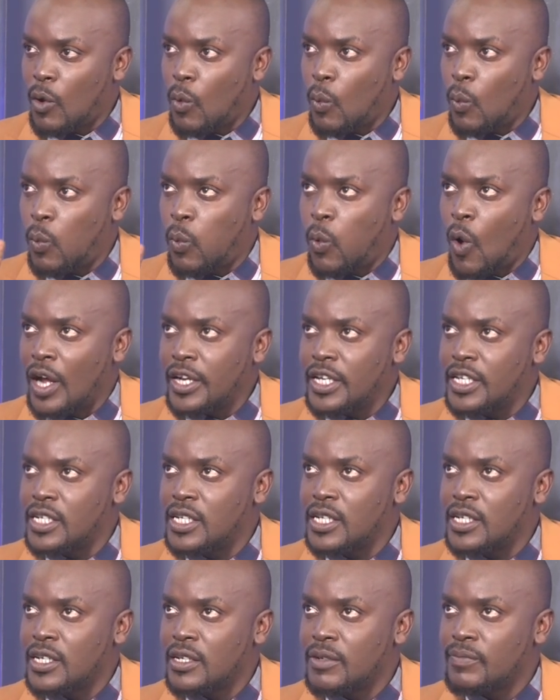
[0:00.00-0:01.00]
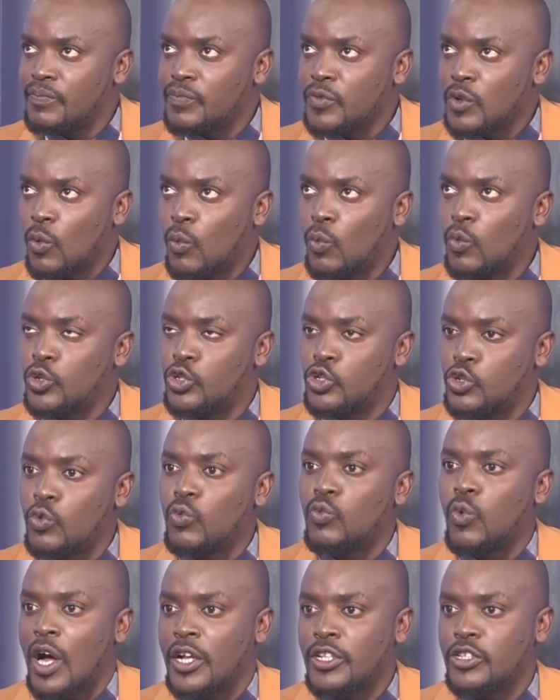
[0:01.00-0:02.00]
What would you
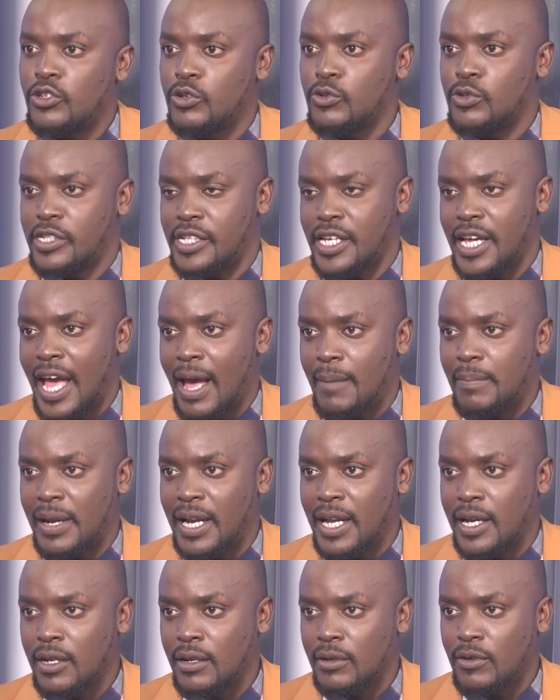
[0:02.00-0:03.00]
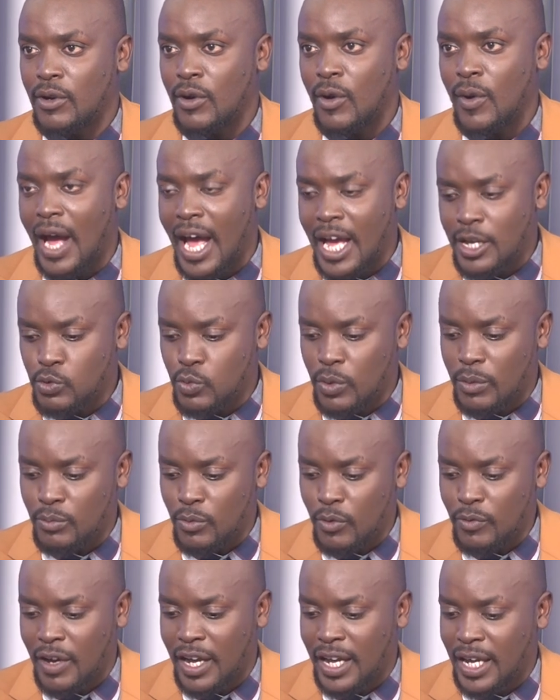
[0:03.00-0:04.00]
want to see happening, you know, as we
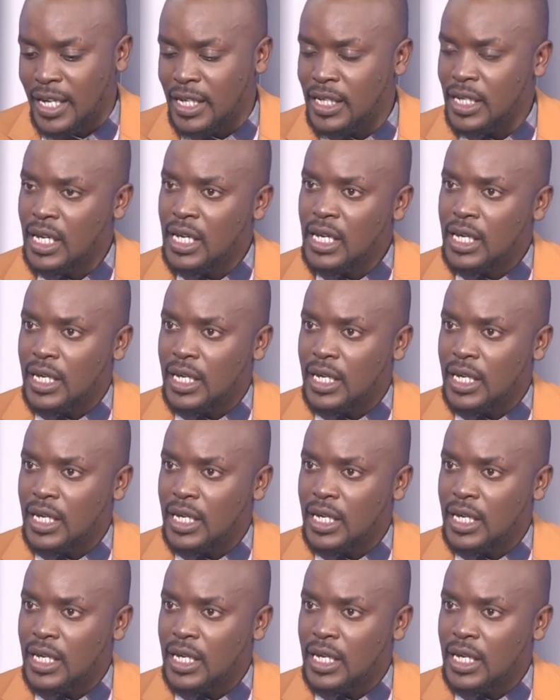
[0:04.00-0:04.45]
move ahead?